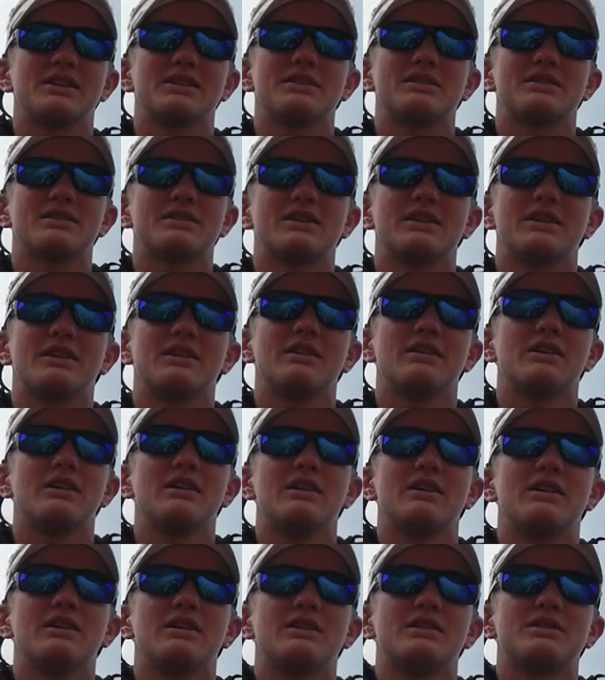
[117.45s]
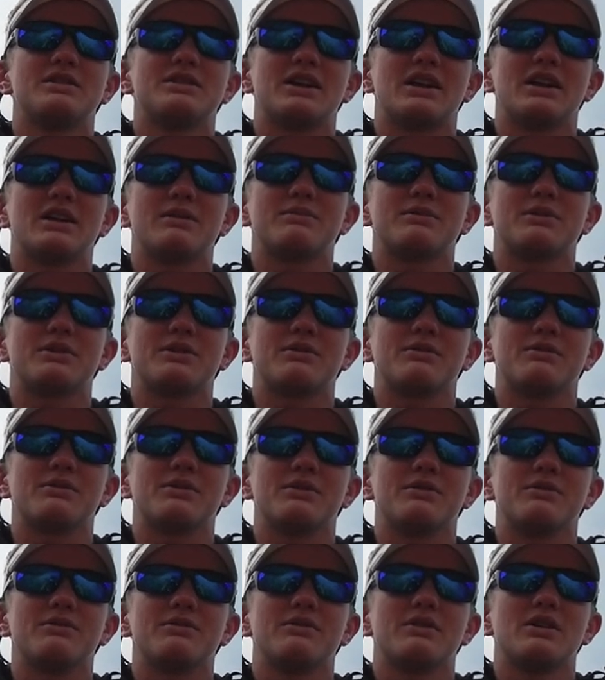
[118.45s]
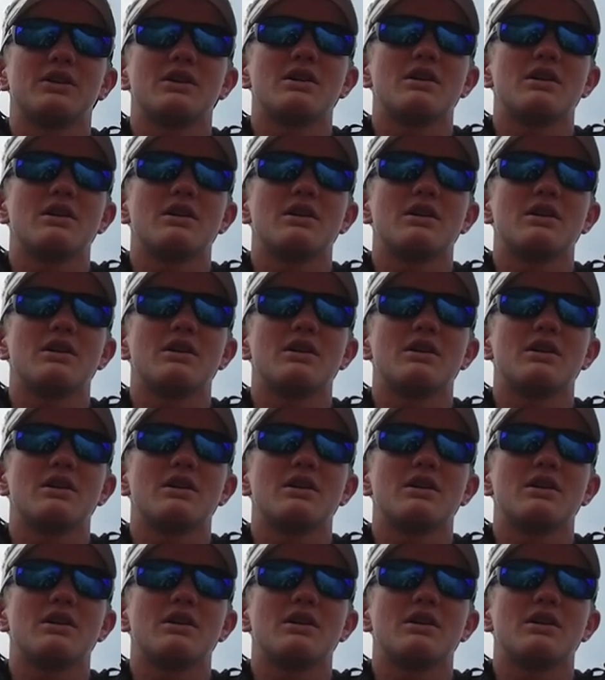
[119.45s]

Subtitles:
this thing set up on your roof.